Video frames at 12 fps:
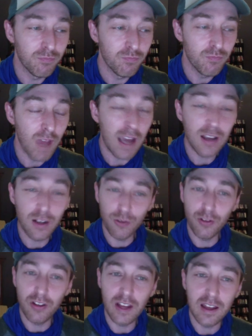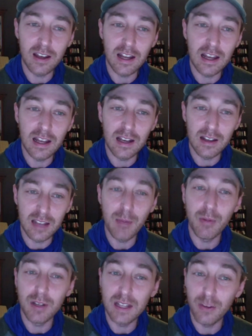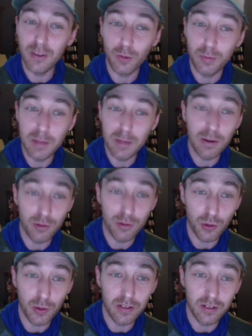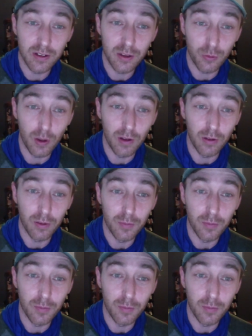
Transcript: I could understand, and Cameron Diaz would be a better choice as well.